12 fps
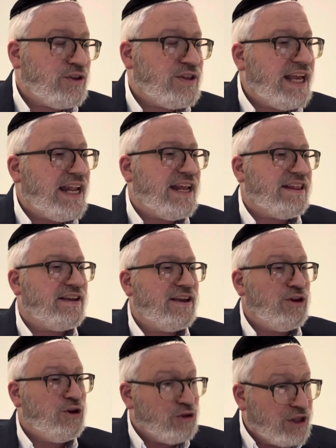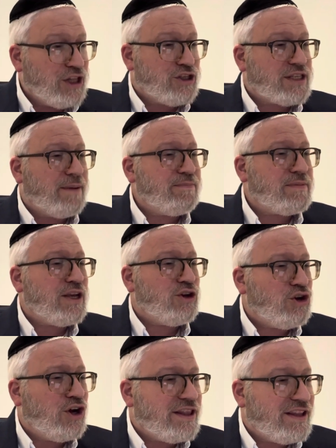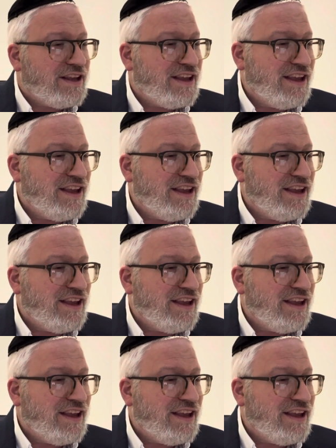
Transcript: did it. You did something good.